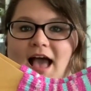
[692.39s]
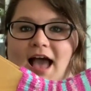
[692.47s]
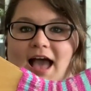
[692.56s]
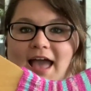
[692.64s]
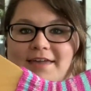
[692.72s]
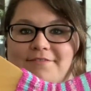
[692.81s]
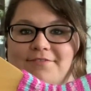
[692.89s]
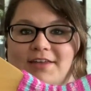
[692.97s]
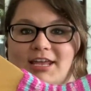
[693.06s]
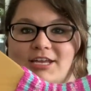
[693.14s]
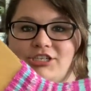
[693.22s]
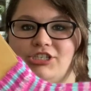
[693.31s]
I
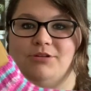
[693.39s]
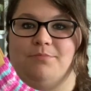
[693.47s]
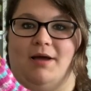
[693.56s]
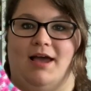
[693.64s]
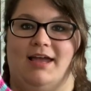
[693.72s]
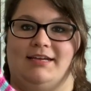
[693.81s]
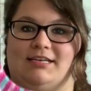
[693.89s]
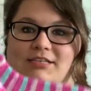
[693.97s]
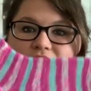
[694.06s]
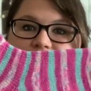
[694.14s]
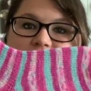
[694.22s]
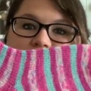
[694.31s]
finished my
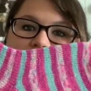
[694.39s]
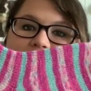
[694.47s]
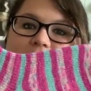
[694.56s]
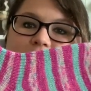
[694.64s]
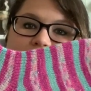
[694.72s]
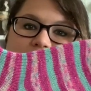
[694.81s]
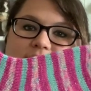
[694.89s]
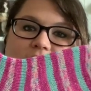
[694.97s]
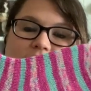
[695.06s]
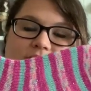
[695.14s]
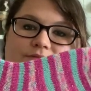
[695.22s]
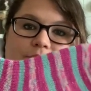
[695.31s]
Desert Vista Dye Works
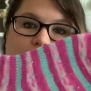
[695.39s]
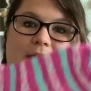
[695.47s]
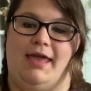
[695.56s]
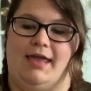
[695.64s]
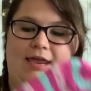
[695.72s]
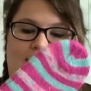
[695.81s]
socks for May,